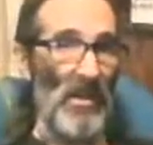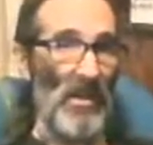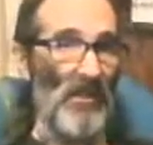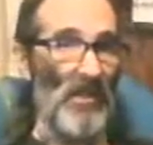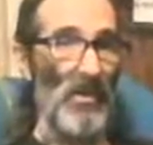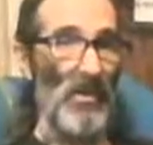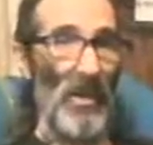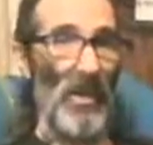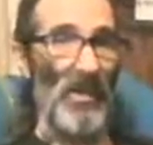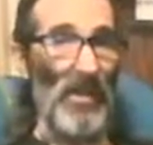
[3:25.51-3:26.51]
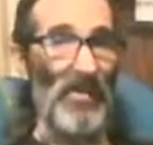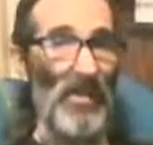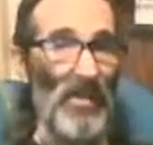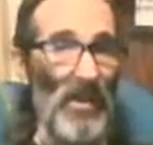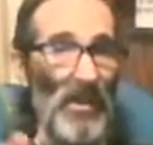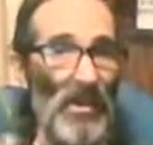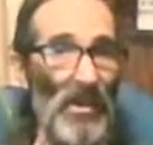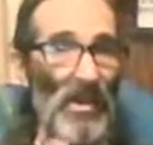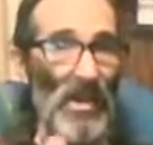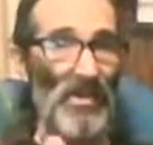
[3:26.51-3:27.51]
If you want to
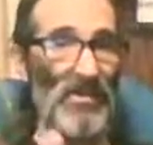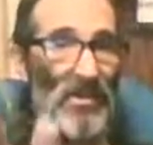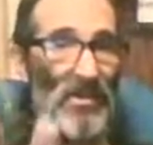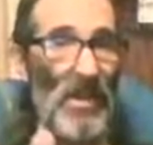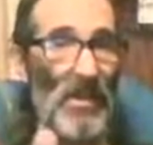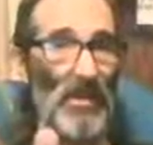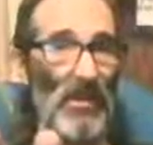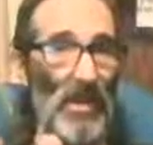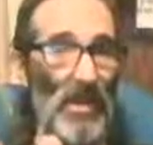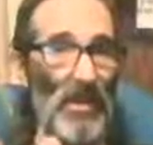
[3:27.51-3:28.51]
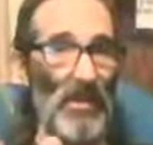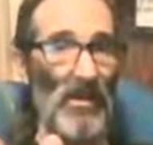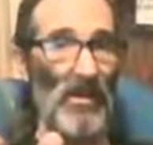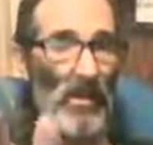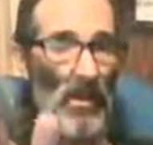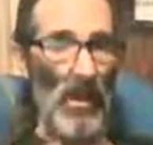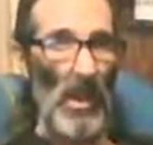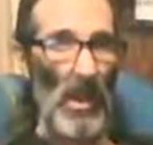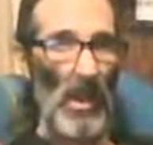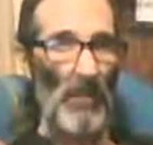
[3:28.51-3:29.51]
go against Greta, go
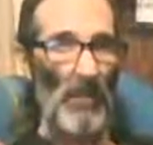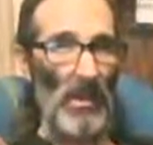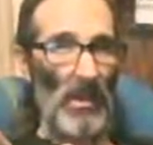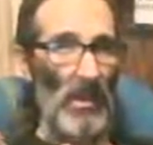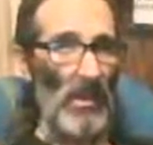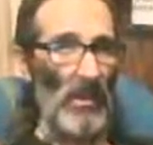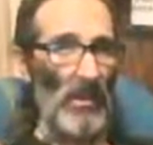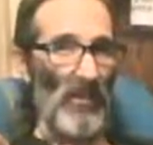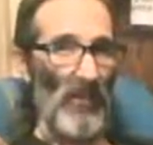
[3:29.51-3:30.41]
ahead, but go